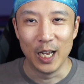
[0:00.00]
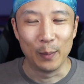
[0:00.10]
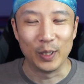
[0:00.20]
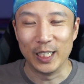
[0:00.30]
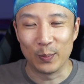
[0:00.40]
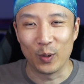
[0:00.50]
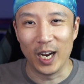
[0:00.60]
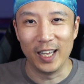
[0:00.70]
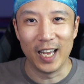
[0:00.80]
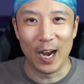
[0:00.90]
please pray
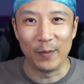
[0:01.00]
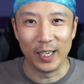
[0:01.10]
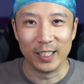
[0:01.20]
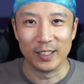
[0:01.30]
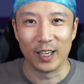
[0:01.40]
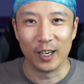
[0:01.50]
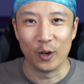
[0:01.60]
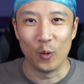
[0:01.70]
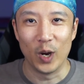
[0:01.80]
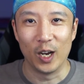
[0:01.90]
that everything is going to go
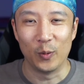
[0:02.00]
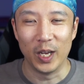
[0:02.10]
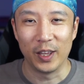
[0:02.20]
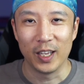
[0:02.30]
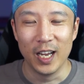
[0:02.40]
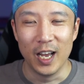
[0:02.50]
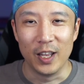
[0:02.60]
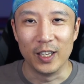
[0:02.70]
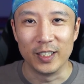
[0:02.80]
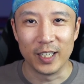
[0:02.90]
well with
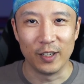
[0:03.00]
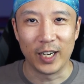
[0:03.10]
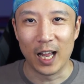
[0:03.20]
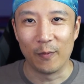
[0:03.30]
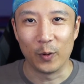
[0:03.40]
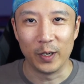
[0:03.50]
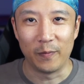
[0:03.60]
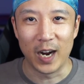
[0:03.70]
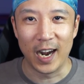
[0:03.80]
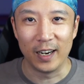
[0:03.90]
the Southern California
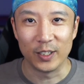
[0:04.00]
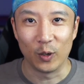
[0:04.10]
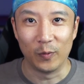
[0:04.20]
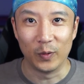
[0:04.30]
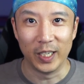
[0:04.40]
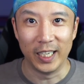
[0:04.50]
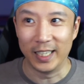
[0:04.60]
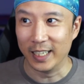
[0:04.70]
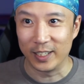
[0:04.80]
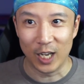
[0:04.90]
fires. Hopefully they
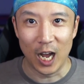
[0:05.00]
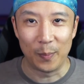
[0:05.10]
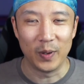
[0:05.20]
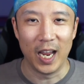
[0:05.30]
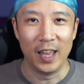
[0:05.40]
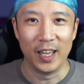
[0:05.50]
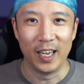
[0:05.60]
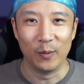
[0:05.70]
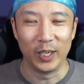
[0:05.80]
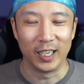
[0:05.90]
stop and then
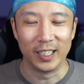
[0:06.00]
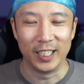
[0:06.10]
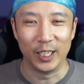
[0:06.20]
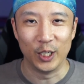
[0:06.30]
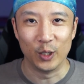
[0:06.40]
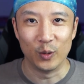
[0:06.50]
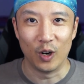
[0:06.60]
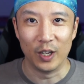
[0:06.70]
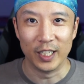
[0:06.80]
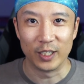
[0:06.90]
we can continue
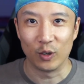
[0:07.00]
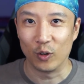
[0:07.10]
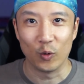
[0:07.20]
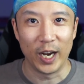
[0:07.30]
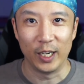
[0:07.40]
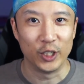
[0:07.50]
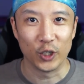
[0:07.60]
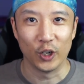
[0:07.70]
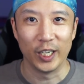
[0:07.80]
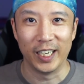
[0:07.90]
on this great
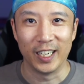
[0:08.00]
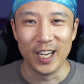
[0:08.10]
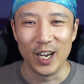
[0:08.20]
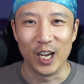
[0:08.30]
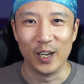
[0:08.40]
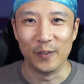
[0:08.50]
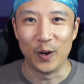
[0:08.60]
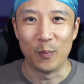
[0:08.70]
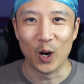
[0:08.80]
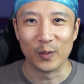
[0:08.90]
journey of
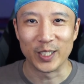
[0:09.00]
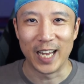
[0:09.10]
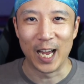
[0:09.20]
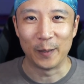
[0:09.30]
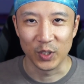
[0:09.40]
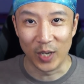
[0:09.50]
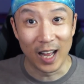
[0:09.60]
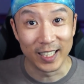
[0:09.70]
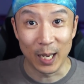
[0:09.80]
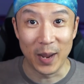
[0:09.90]
Marvel Snap. So now let's
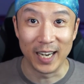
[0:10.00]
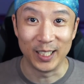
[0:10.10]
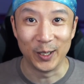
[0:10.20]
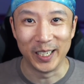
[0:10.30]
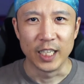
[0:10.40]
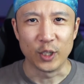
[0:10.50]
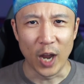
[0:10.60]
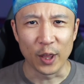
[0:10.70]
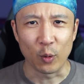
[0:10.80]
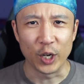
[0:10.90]
get back into it. So now
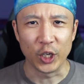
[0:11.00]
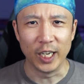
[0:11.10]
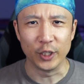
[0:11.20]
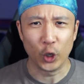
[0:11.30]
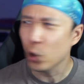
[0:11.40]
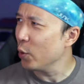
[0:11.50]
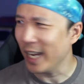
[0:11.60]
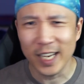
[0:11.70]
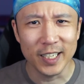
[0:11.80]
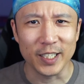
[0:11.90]
the question is, who
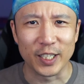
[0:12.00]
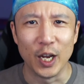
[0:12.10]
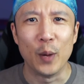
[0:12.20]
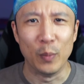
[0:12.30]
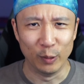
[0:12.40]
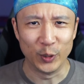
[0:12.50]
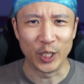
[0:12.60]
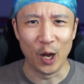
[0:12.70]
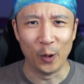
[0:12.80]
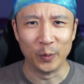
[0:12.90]
is
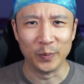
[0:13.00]
Moonstone?